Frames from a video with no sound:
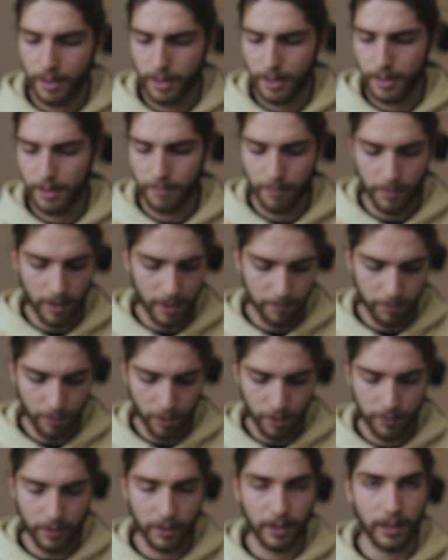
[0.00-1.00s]
I
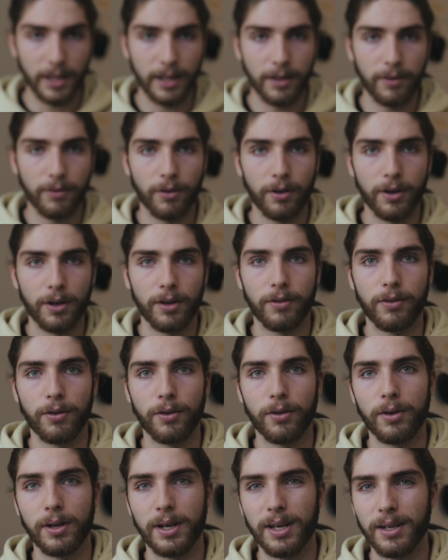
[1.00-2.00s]
broke the lens on it
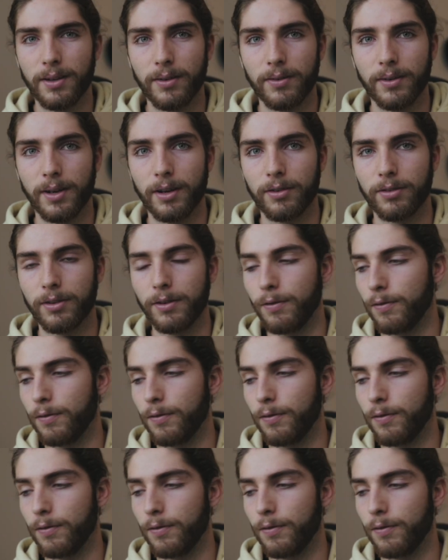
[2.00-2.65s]
too, and it doesn't actually